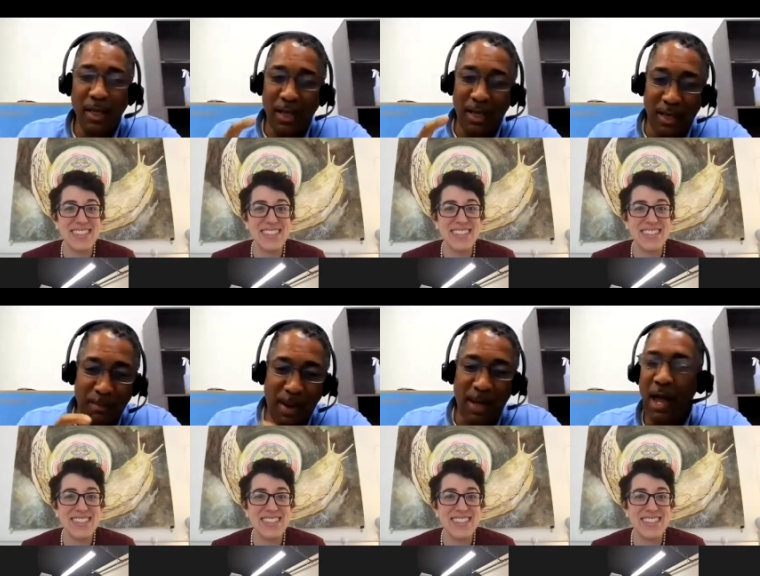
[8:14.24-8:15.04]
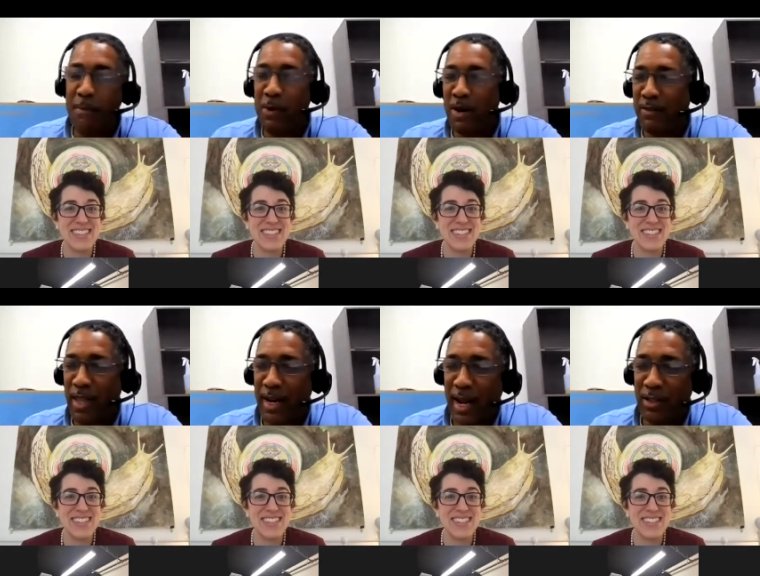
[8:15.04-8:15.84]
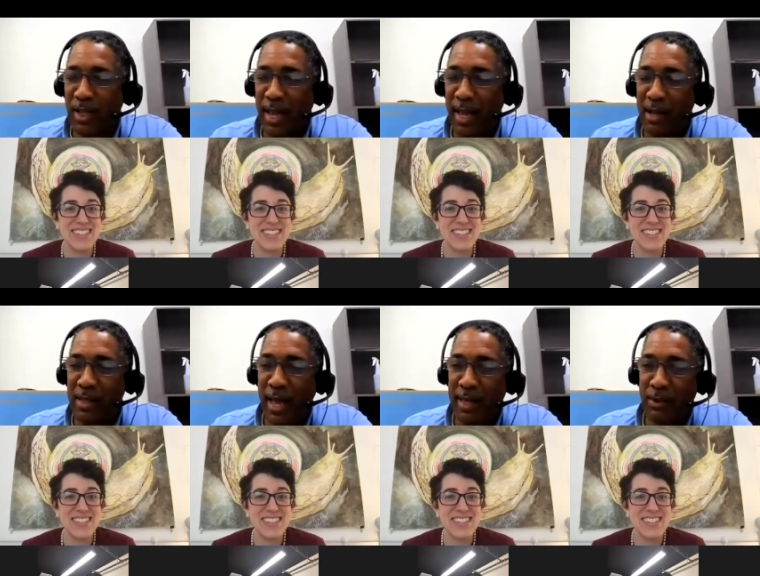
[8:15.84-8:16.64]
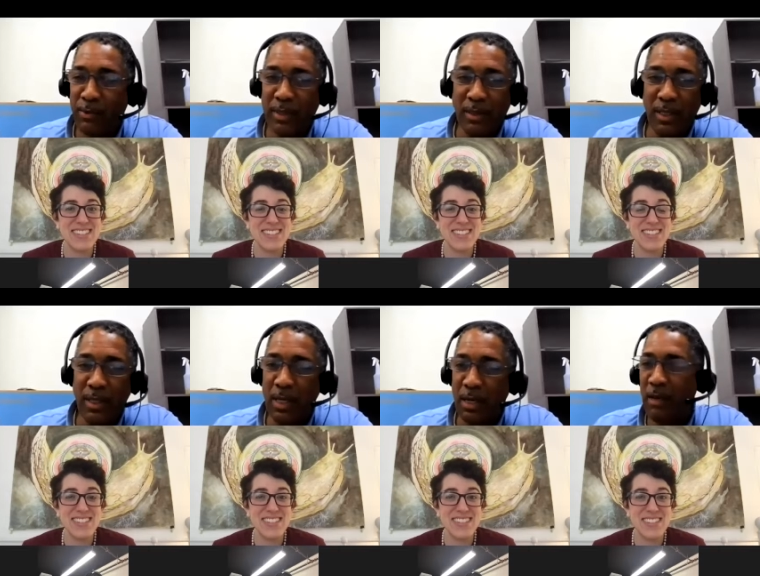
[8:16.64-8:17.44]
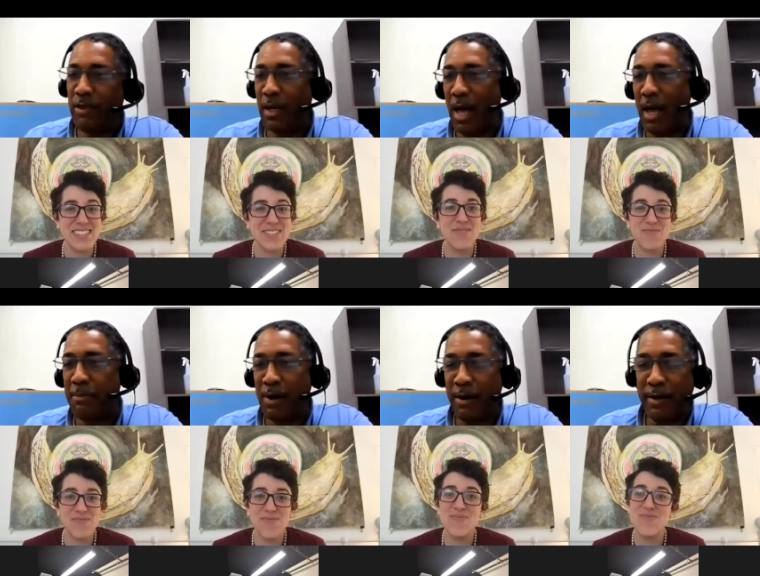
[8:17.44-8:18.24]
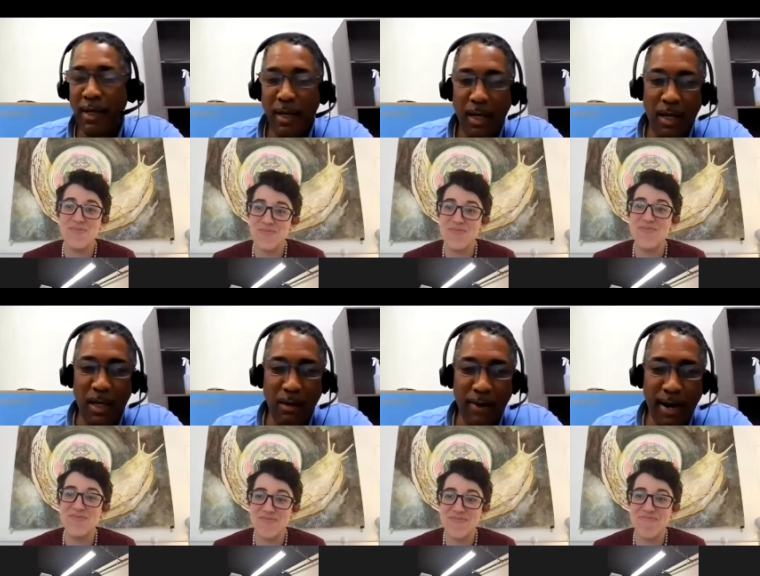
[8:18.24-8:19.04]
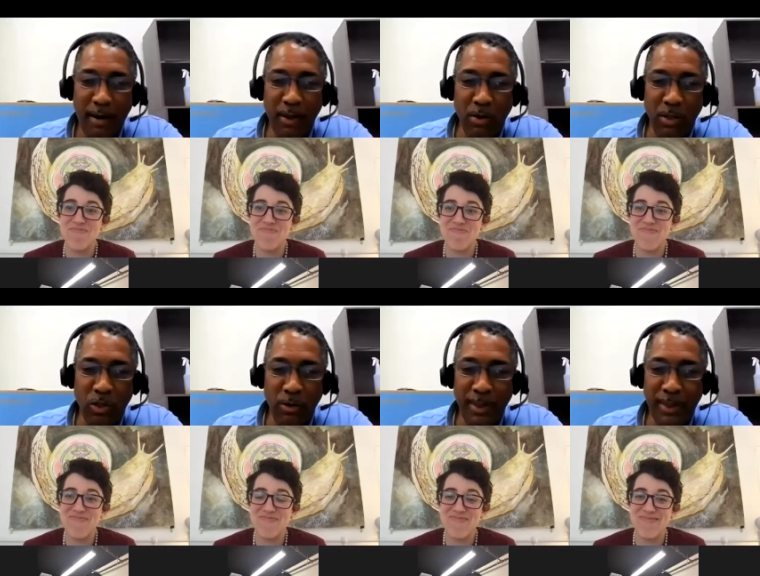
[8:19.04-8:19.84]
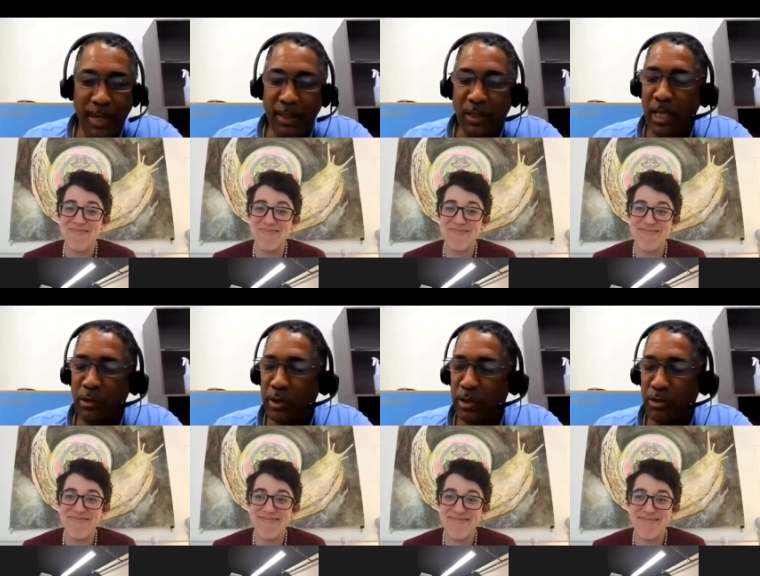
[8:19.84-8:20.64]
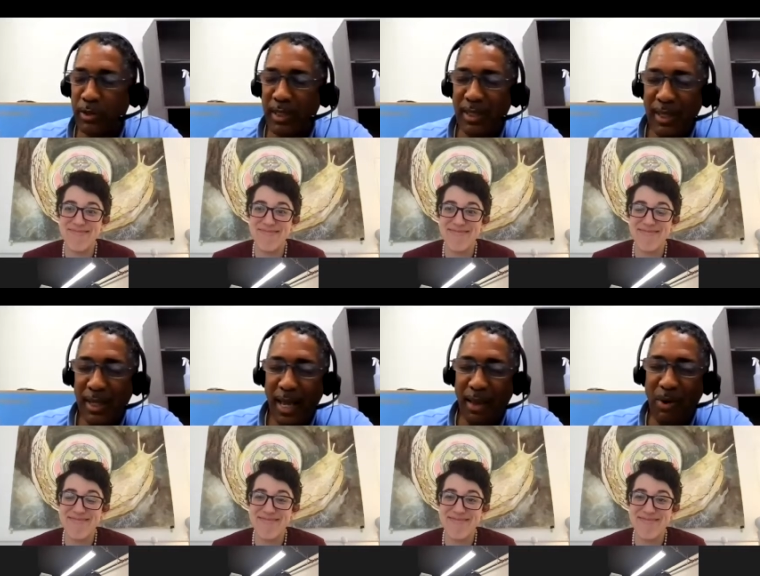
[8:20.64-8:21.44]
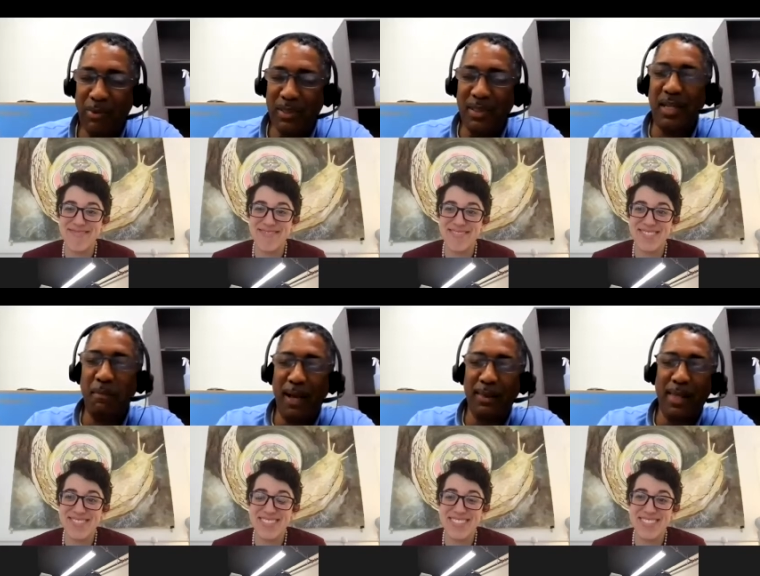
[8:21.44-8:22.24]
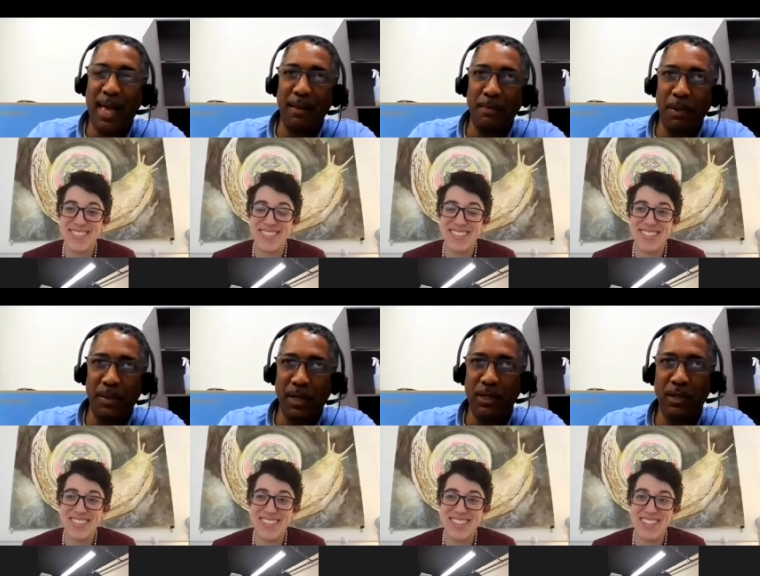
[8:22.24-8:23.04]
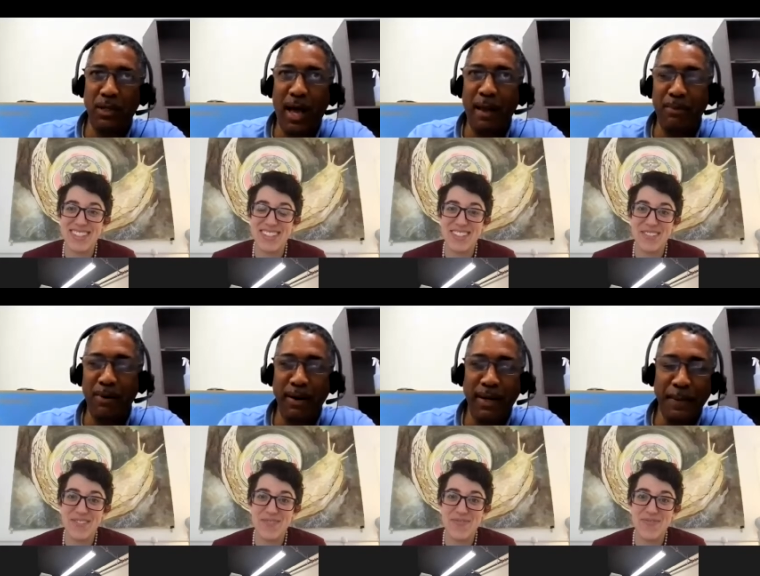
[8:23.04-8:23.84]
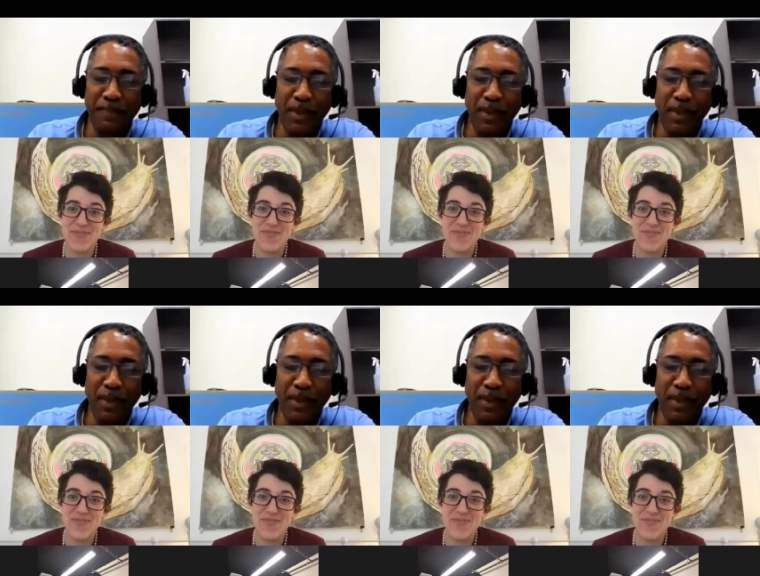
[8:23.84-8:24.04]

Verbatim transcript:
Speaker 1: uh, my library that I used to hang out at was the Lovett Library, uh, right up there on Germantown and Cedric Street. And what was neat about that particular library